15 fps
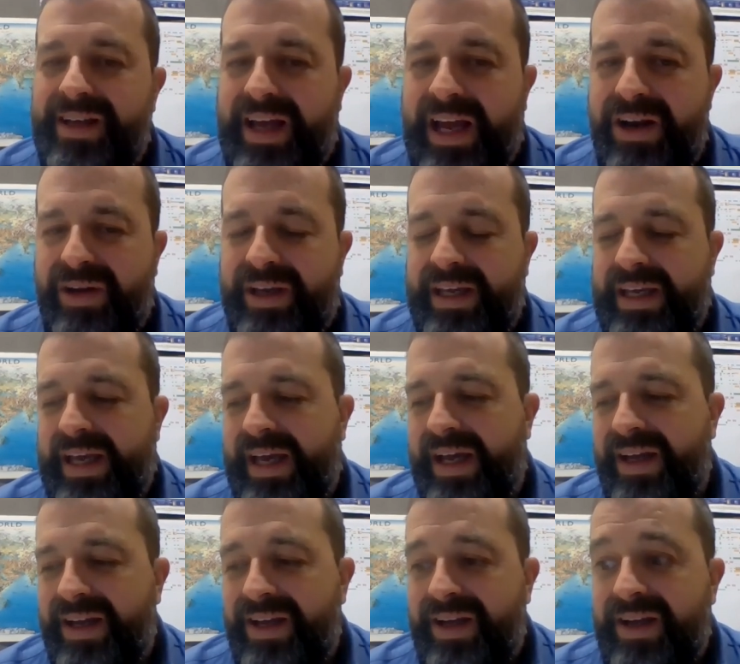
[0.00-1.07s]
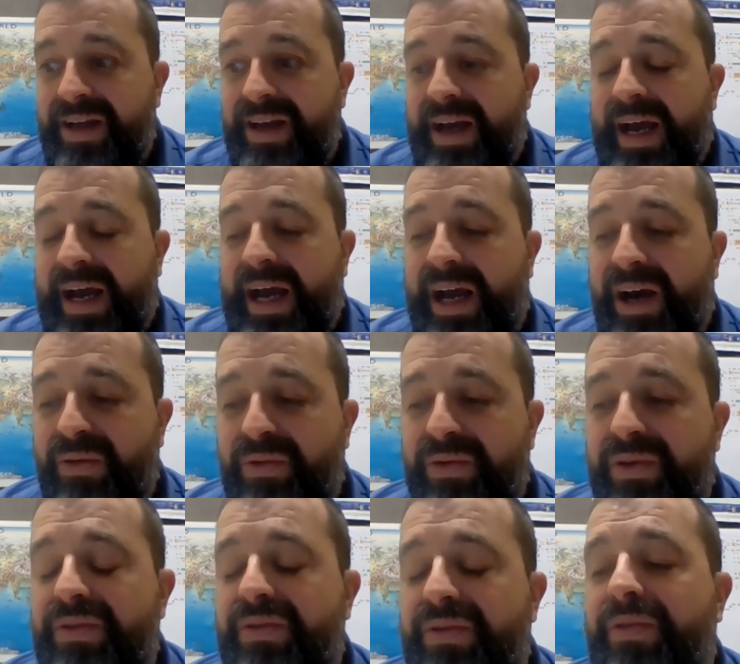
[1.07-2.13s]
and looking at
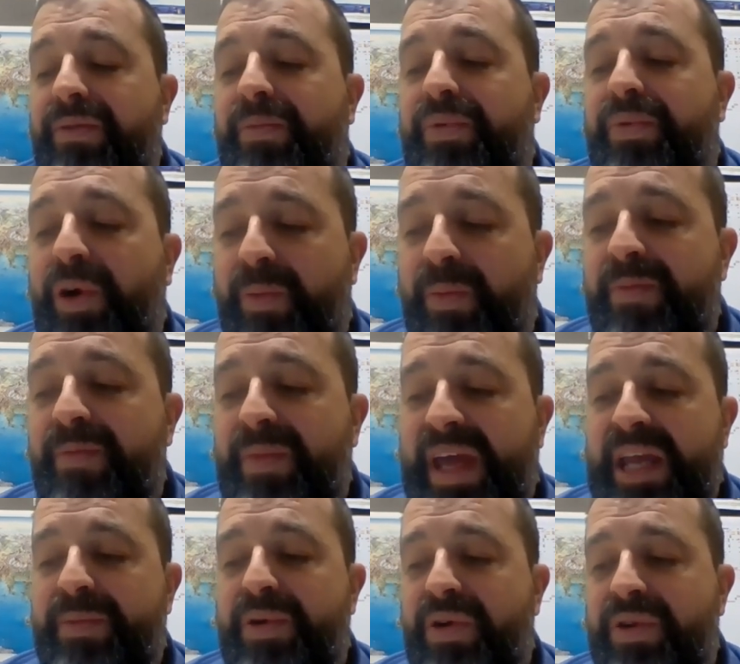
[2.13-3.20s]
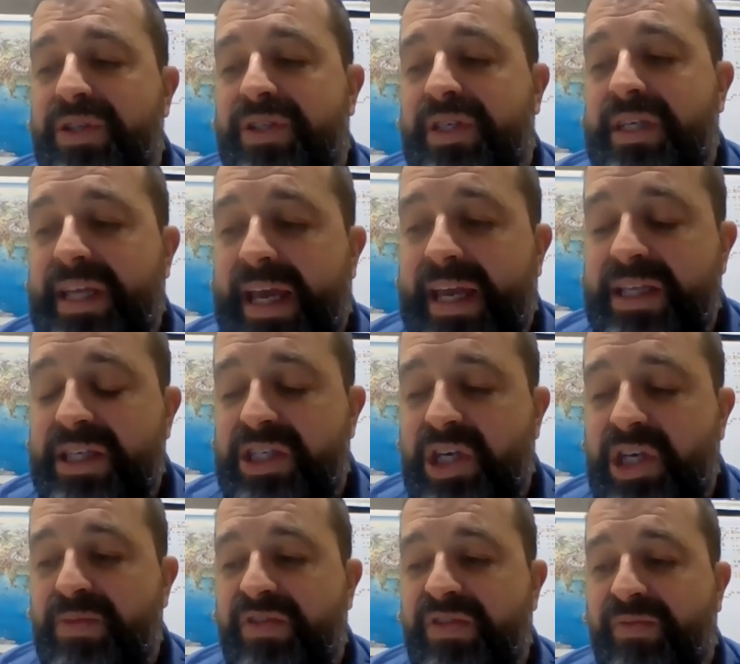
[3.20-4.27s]
how problem neighborhoods today in
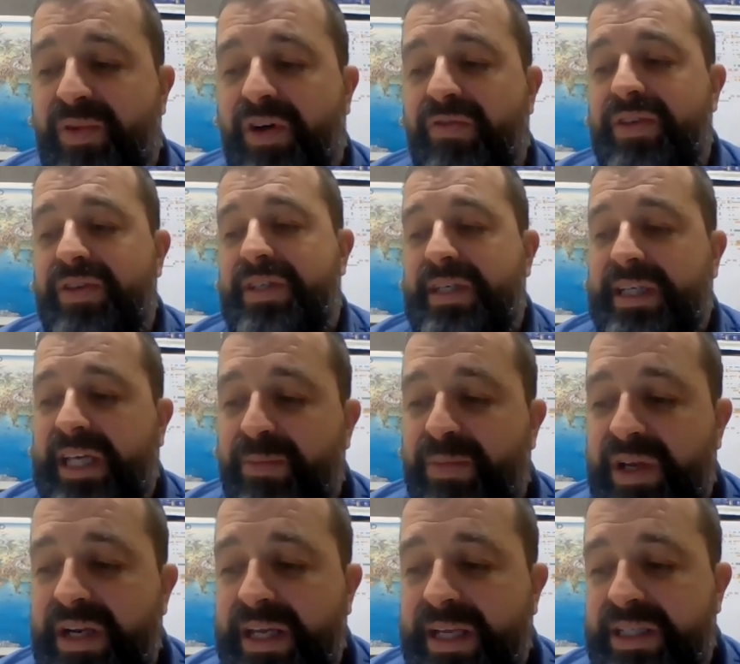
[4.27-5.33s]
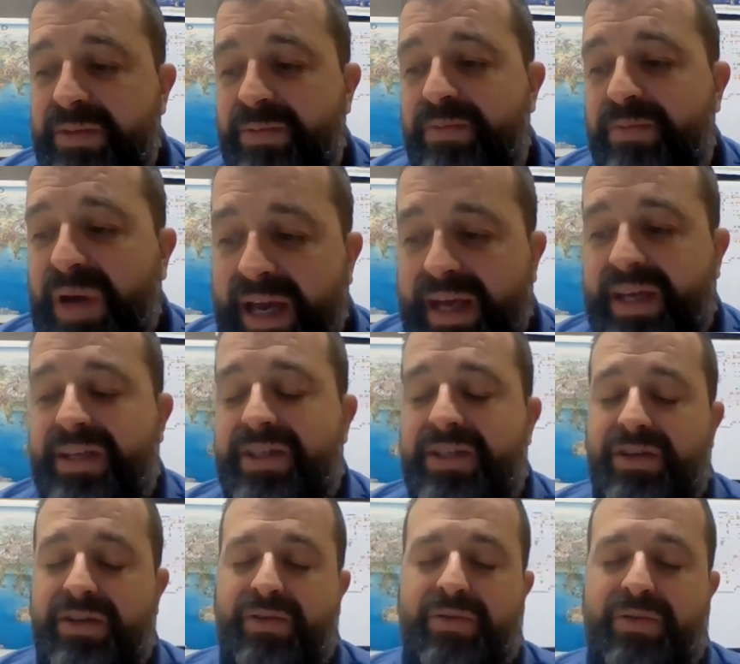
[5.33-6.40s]
terms of poverty can be linked back
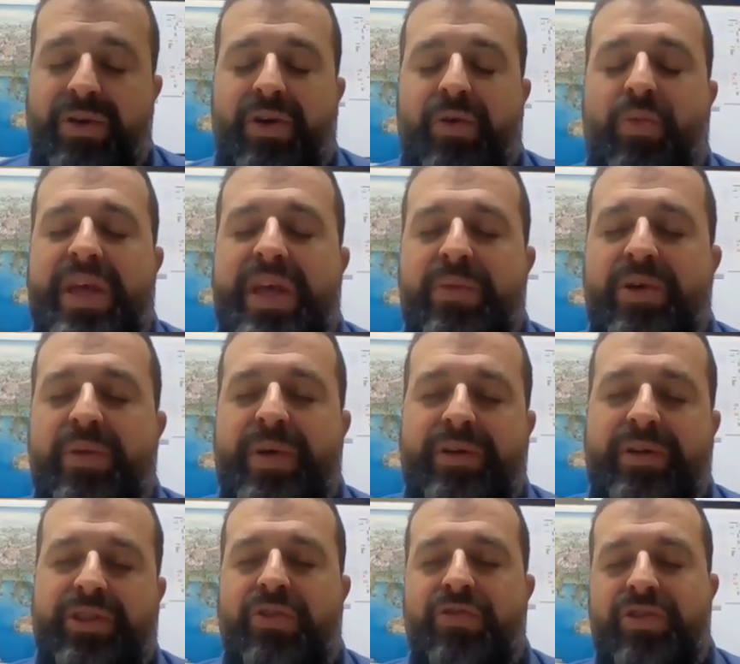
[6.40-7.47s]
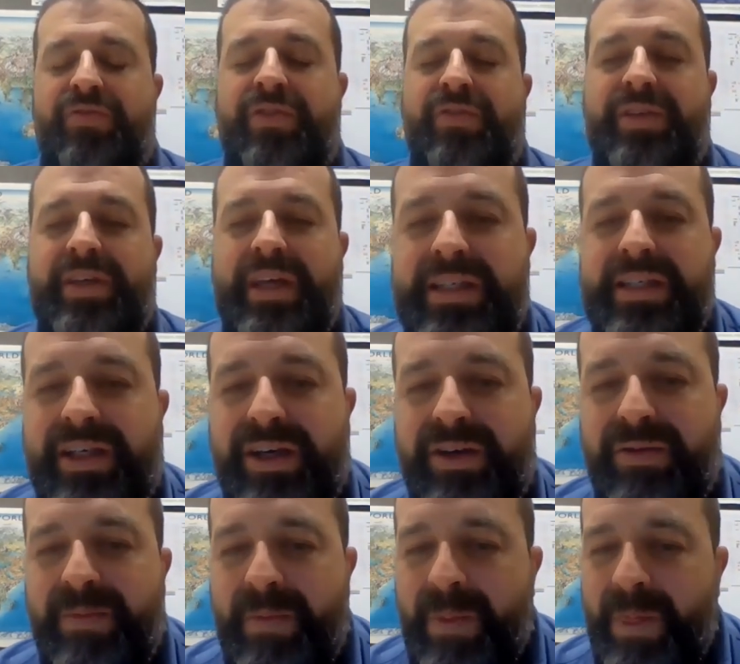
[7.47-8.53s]
to when they were built 150 years ago.